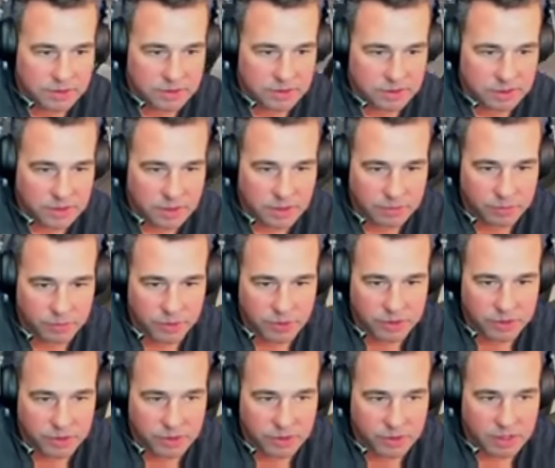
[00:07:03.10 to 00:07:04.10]
going to come
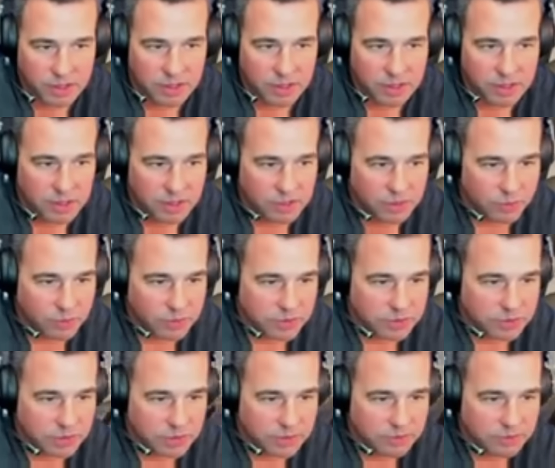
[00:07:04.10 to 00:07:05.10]
on. Where's
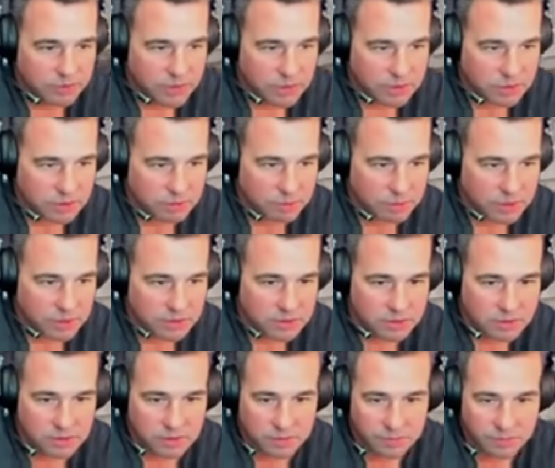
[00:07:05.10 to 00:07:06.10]
the avionics master?